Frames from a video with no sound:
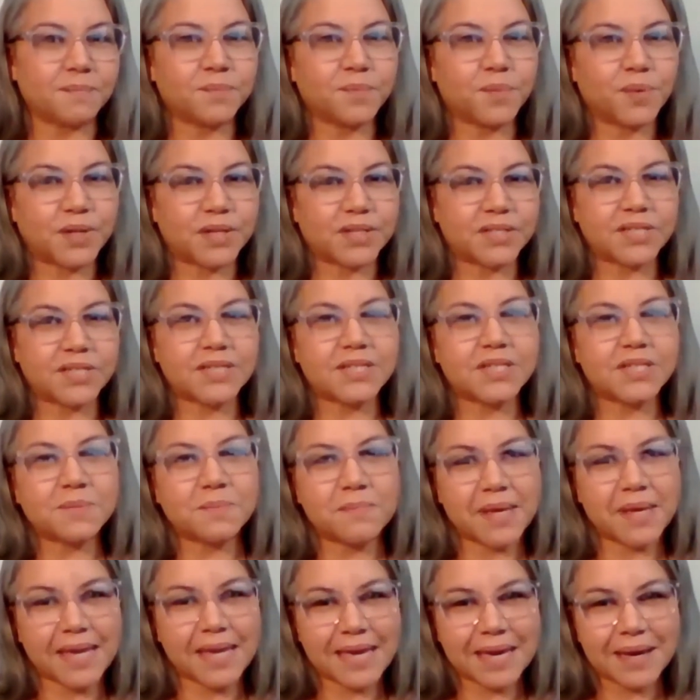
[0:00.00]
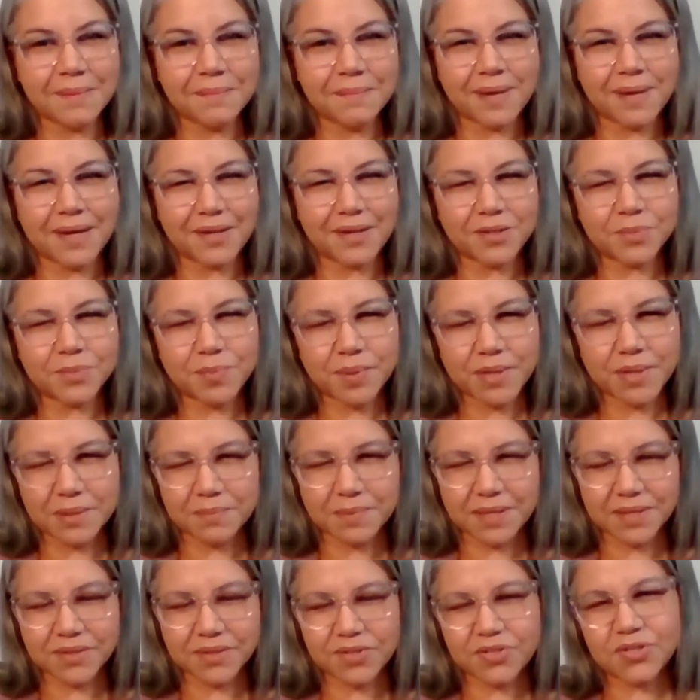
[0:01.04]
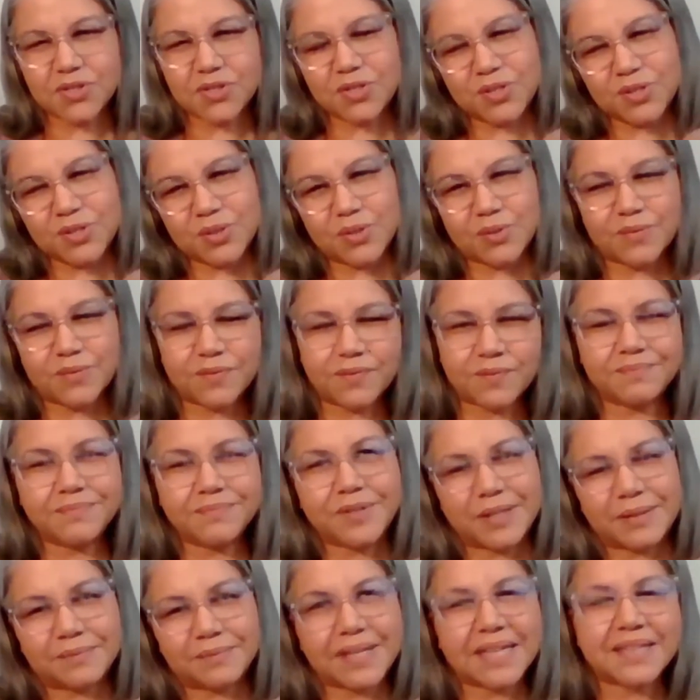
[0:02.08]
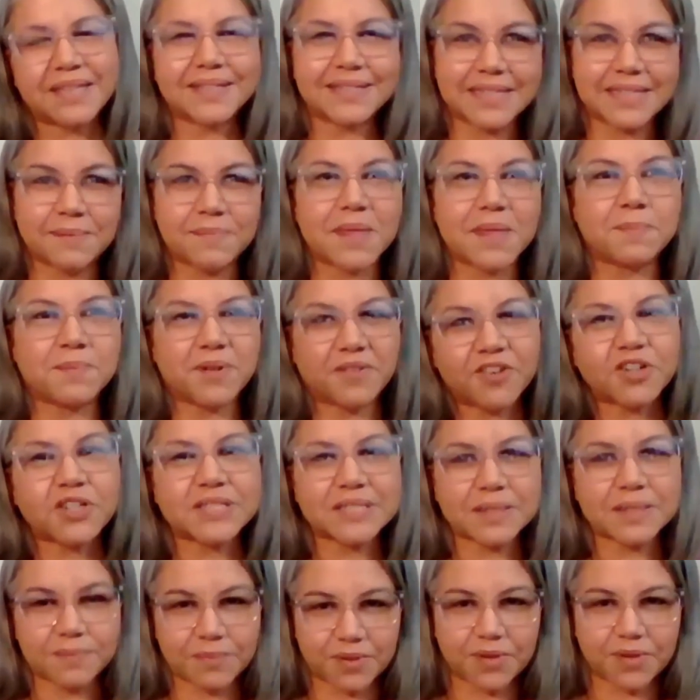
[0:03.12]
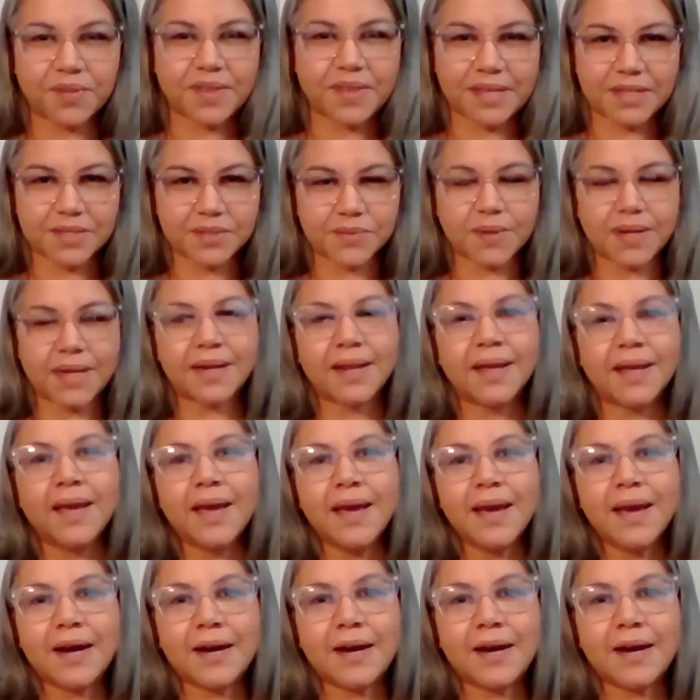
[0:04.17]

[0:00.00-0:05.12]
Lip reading: which to me amount pretty much to, well, not the same thing, but very similar things, right?